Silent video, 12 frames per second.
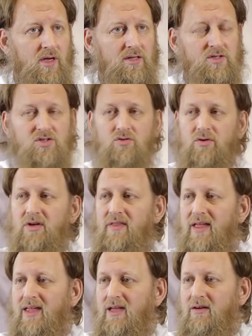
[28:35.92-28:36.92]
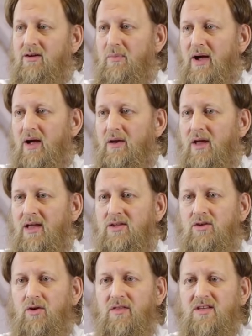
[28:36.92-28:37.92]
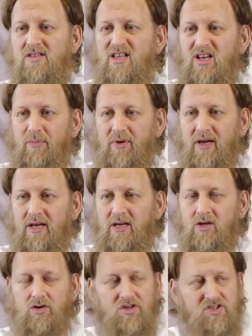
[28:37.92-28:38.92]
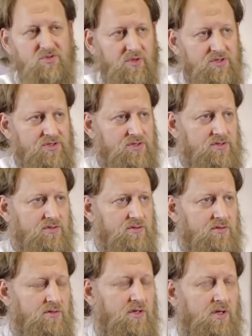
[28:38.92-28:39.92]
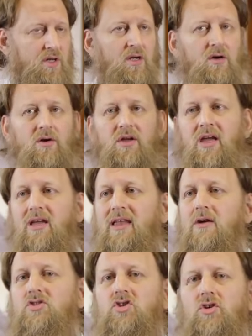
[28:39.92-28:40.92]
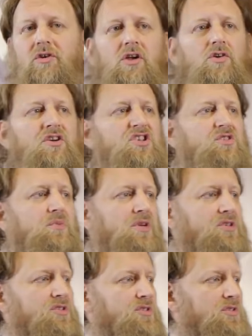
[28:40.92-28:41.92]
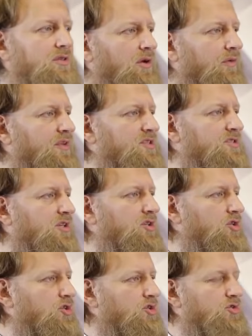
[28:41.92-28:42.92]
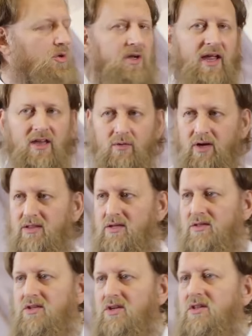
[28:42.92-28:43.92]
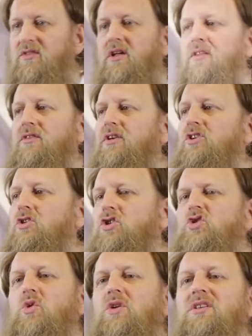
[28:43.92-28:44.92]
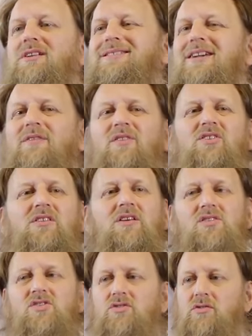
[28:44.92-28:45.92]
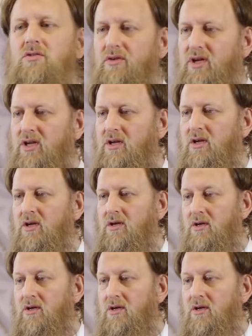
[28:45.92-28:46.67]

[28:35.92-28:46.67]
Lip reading: and the story they hear about and, you know, they celebrate in Christmas. Okay, now during Christmas, you know, there's the usual, anyway, the usual nativity story,